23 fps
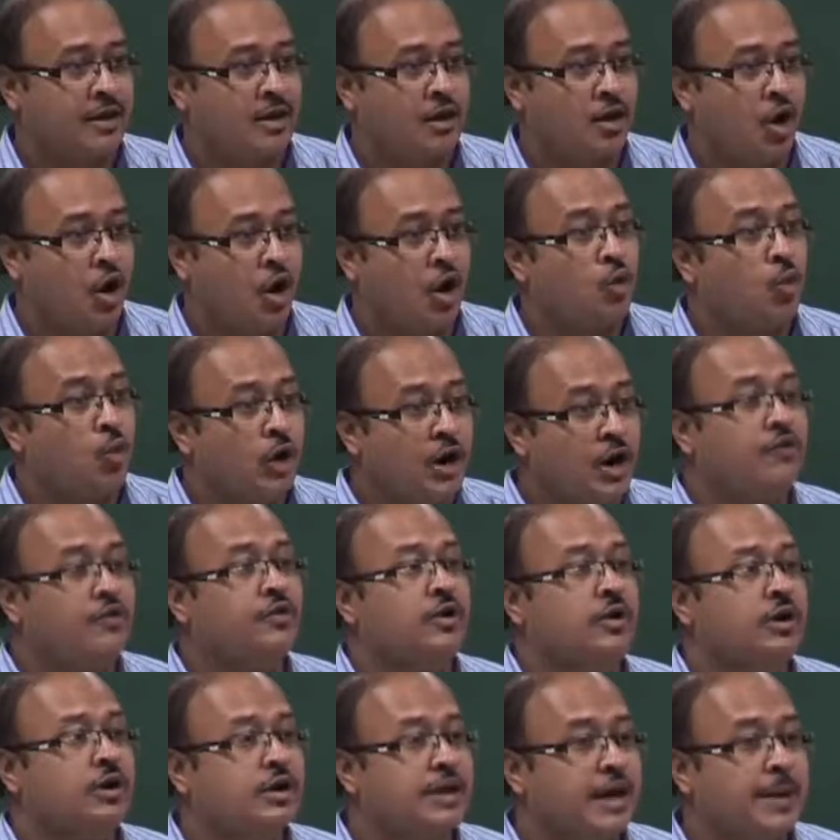or whatever
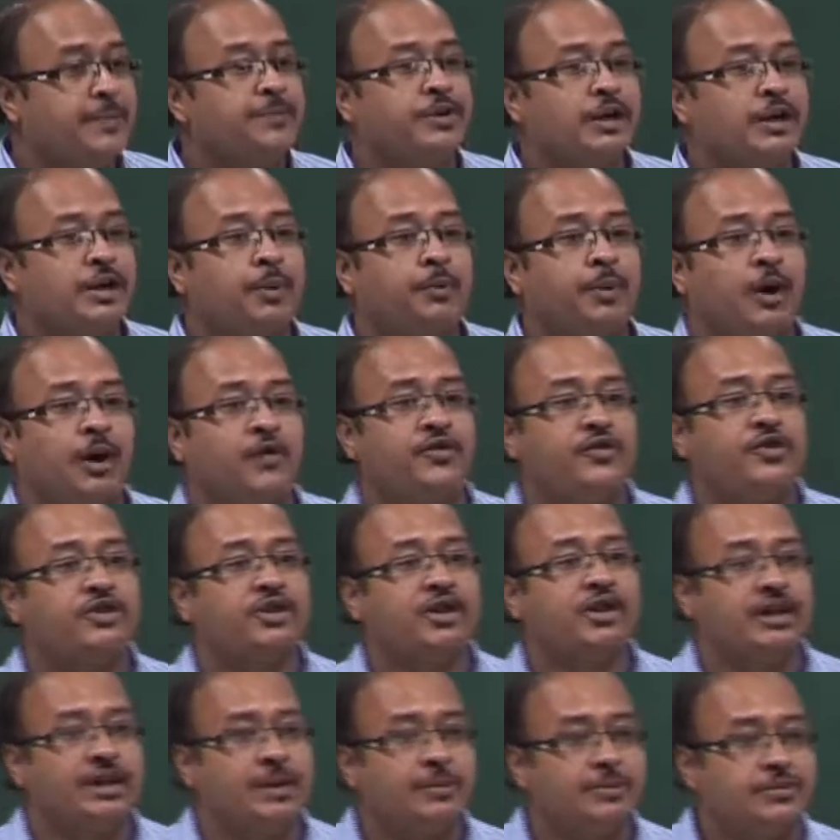comes under
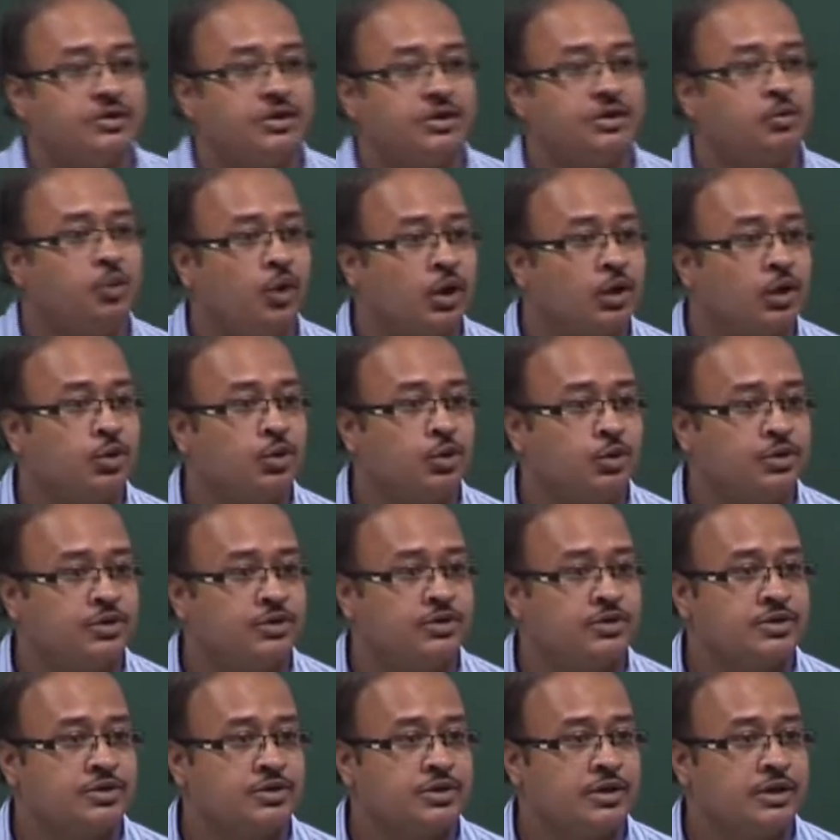biophysical chemistry in one course
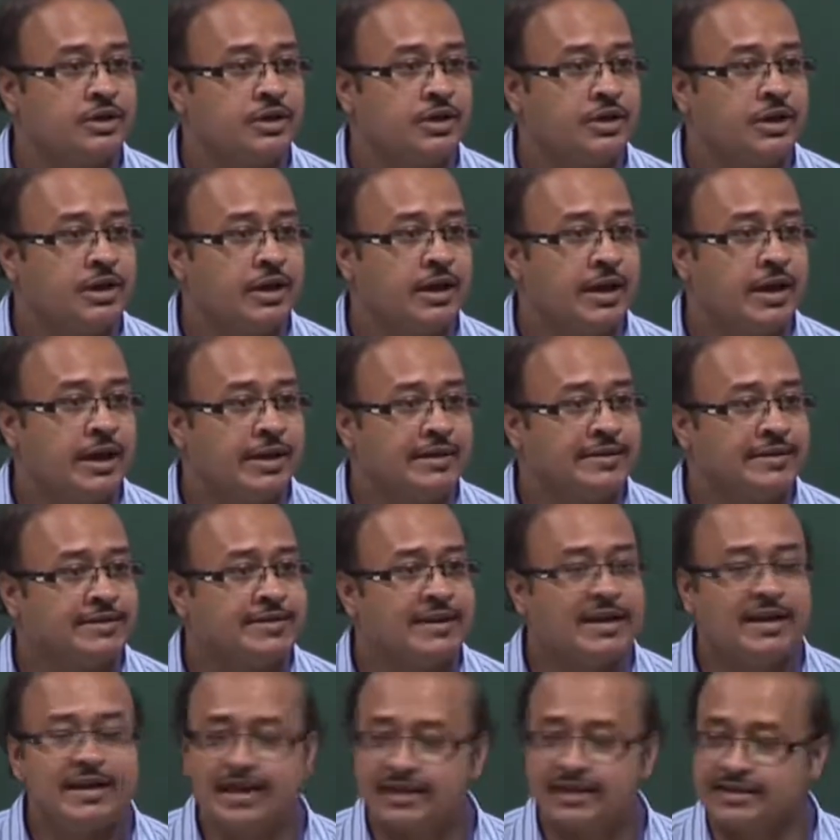is
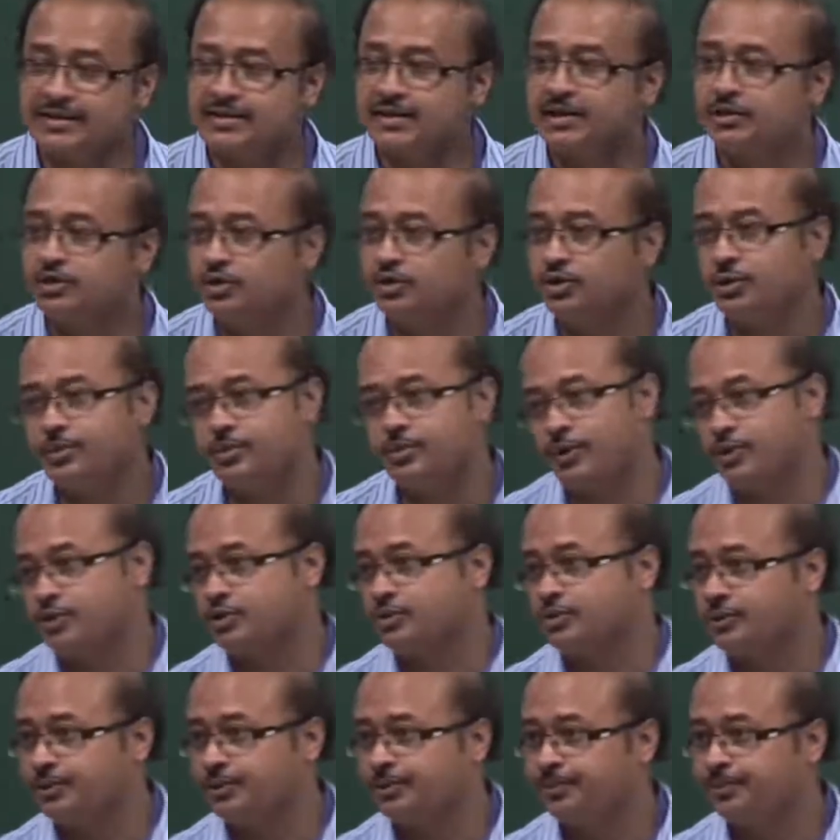next to impossible.